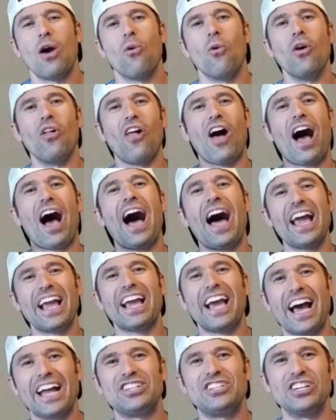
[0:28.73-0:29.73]
Well, I
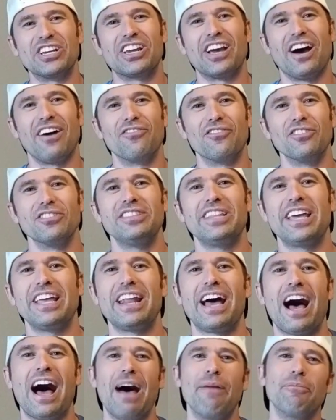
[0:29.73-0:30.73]
got you covered
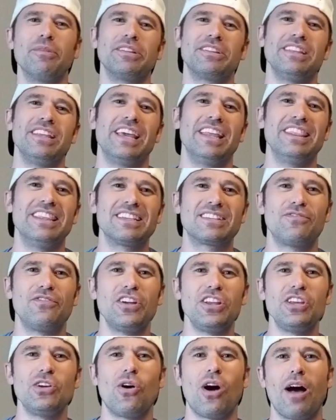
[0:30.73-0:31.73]
then. In this
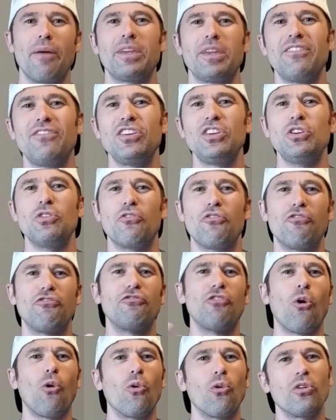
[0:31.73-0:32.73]
video, I'm giving you
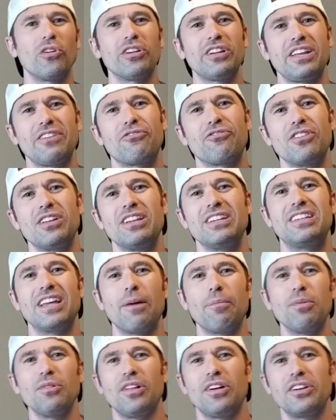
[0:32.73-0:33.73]
4 different
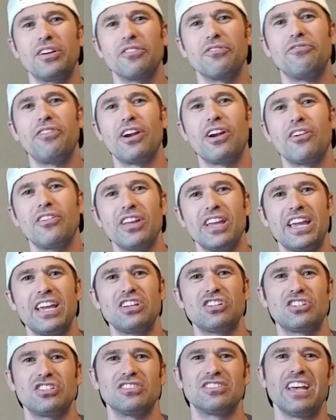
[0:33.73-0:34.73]
double under
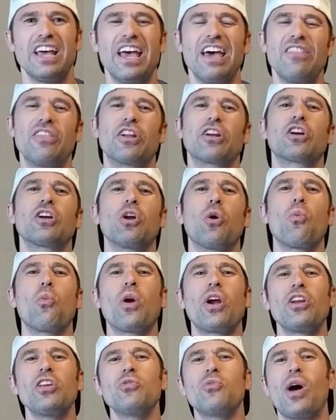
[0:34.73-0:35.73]
variations that are gonna
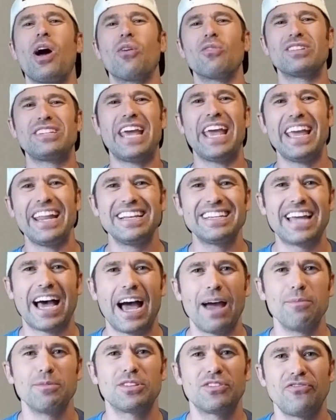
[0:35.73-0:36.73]
wear you out 10
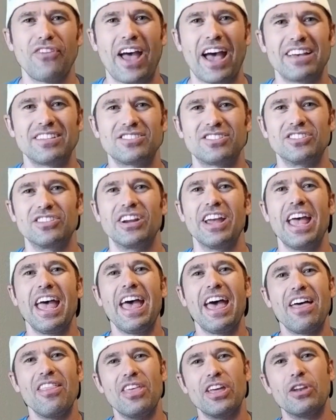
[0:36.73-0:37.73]
times faster
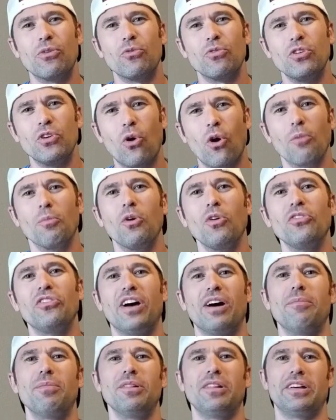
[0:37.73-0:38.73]
than normal
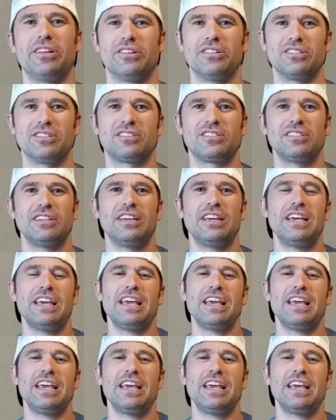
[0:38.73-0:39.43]
double unders.